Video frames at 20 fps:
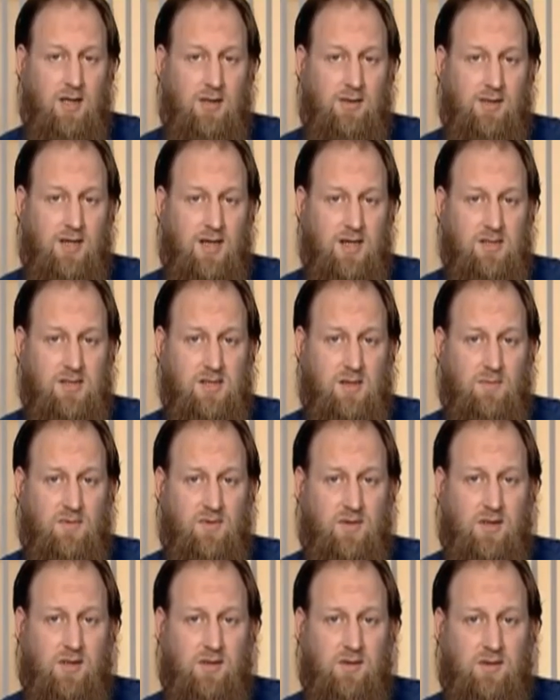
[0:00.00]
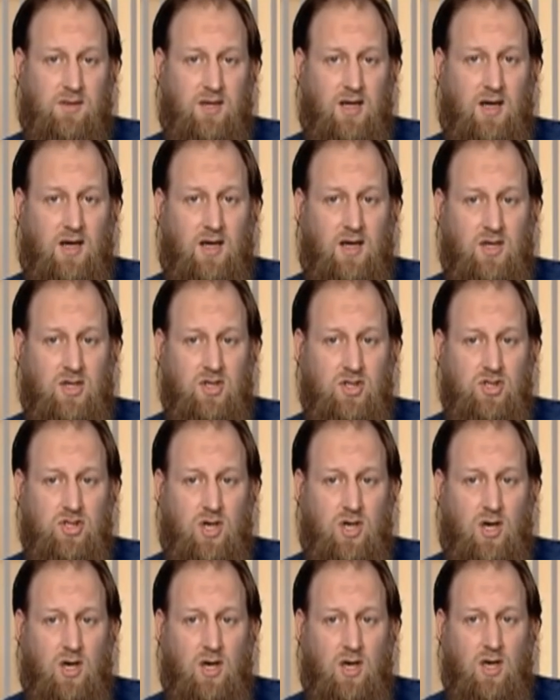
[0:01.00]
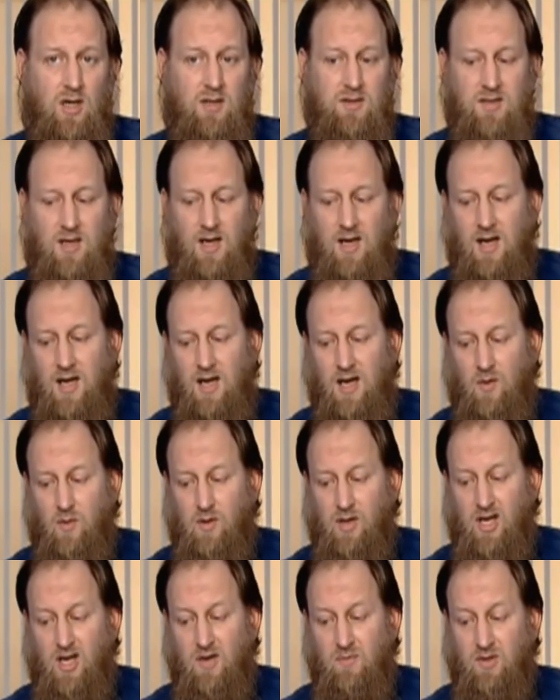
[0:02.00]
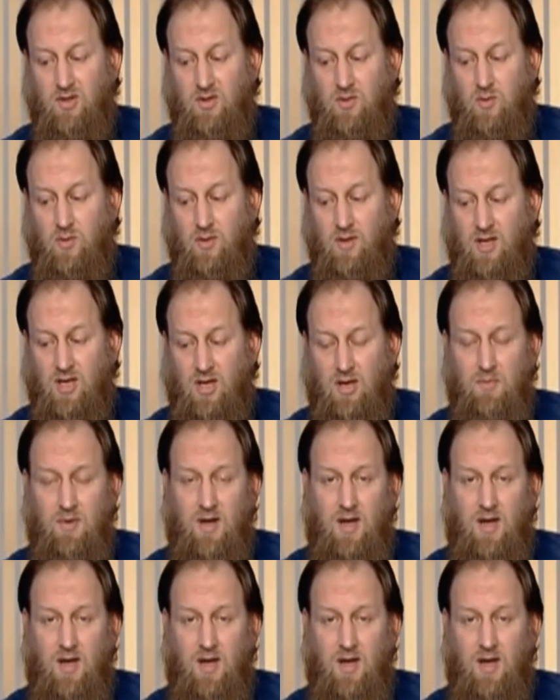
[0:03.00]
And that's something that insha'Allah ta'ala we're going to be talking